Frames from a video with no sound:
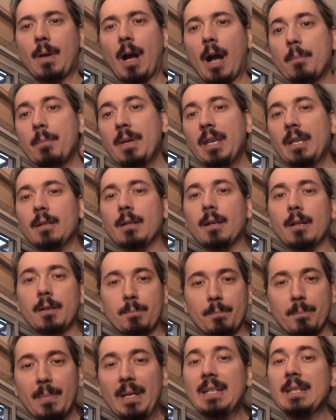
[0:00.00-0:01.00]
I mean,
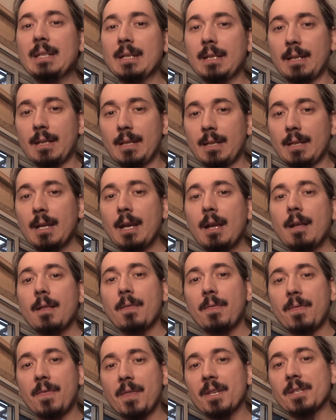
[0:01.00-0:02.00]
admittedly,
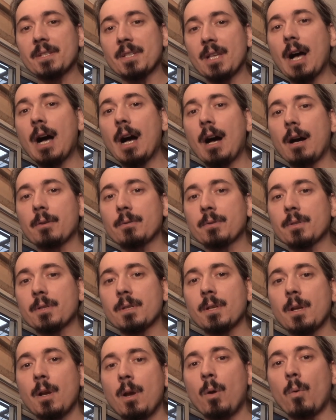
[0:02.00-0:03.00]
this
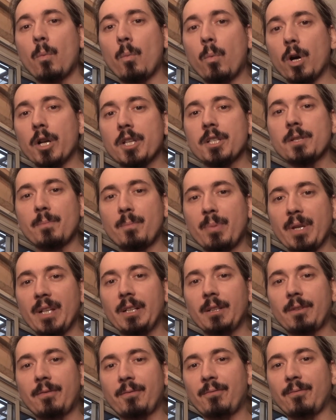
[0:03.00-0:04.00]
house was
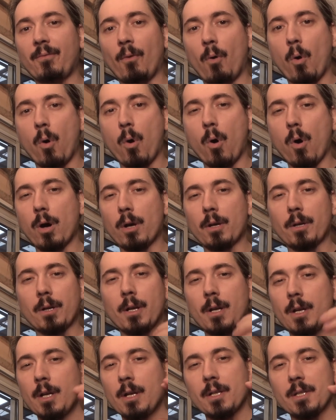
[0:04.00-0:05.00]
built
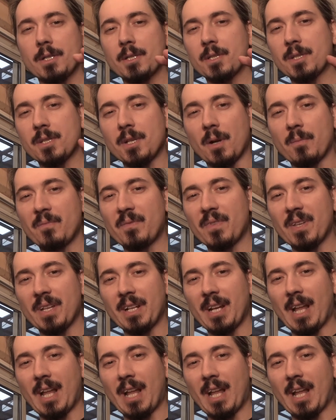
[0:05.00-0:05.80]
for something